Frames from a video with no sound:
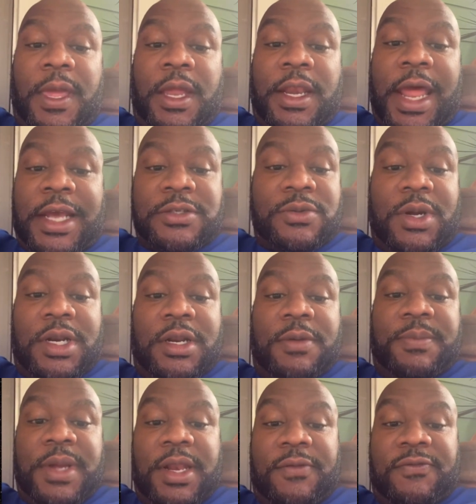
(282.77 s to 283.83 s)
And that's one of
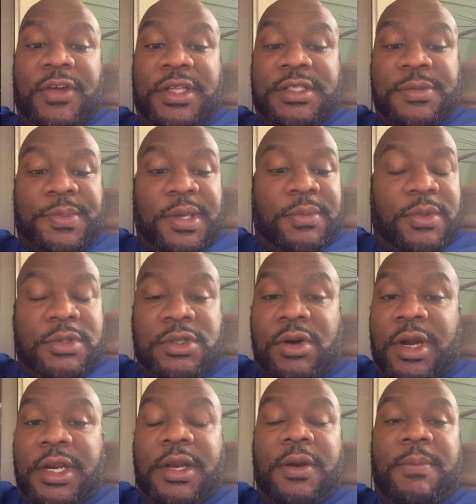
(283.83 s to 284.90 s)
the benefits of people
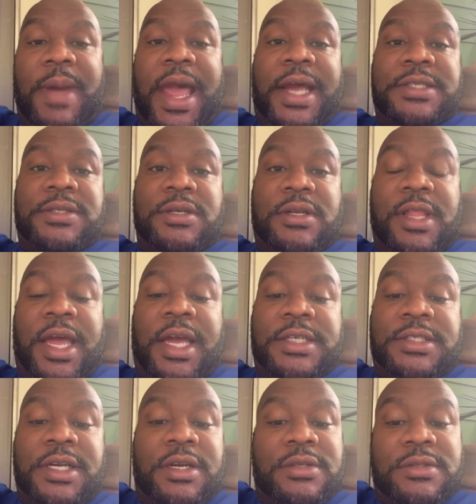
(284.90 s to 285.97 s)
joining the master
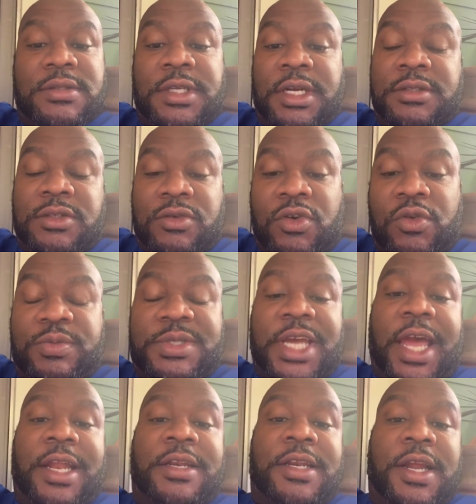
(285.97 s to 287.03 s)
class. There's a group
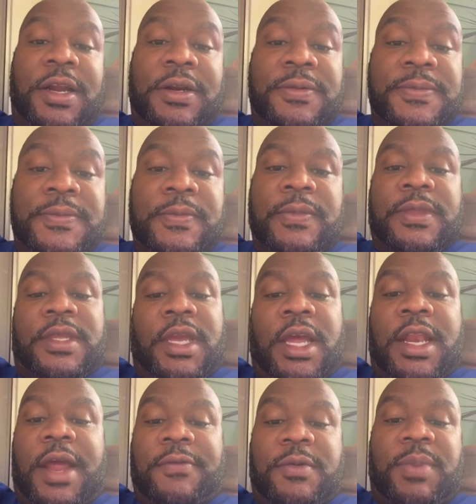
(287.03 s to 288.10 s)
chat in there
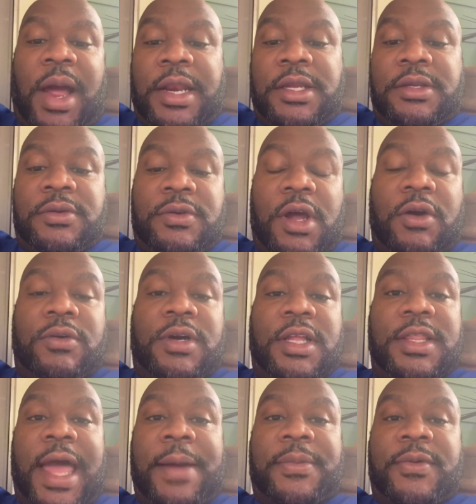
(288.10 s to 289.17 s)
and everybody, you know,
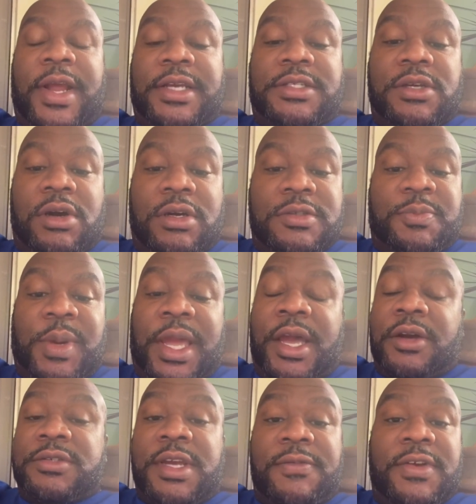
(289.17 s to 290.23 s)
collaborates on
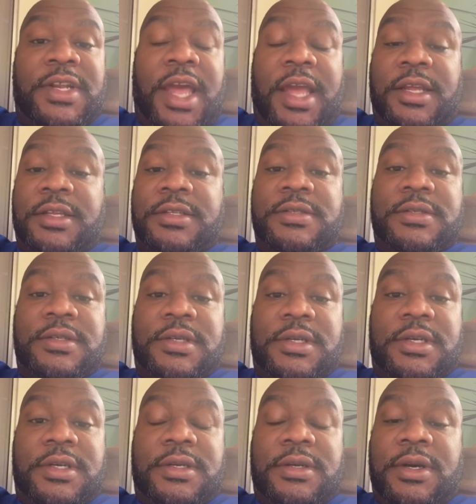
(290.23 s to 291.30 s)
spells every day.
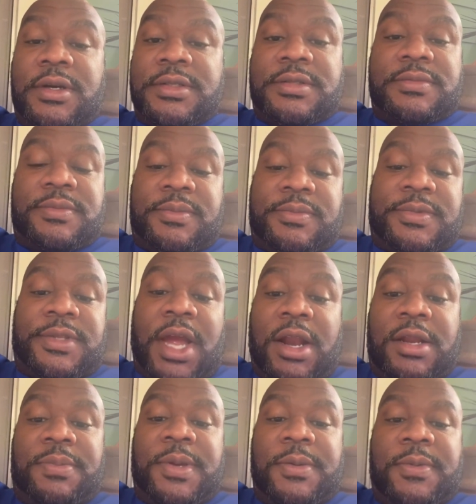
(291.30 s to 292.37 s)
You know, it's
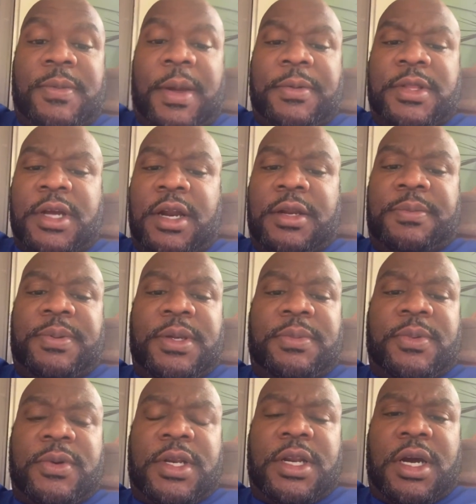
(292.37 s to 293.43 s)
30 people, maybe 30
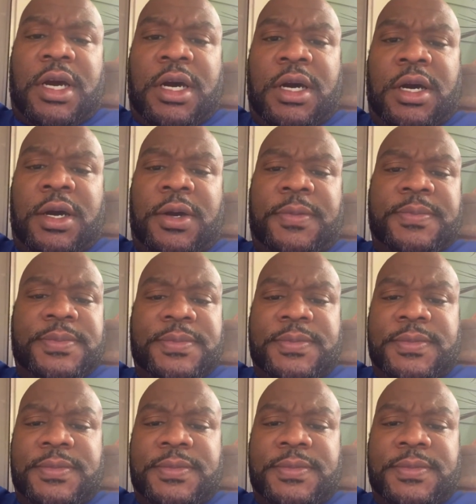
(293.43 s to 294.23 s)
people in the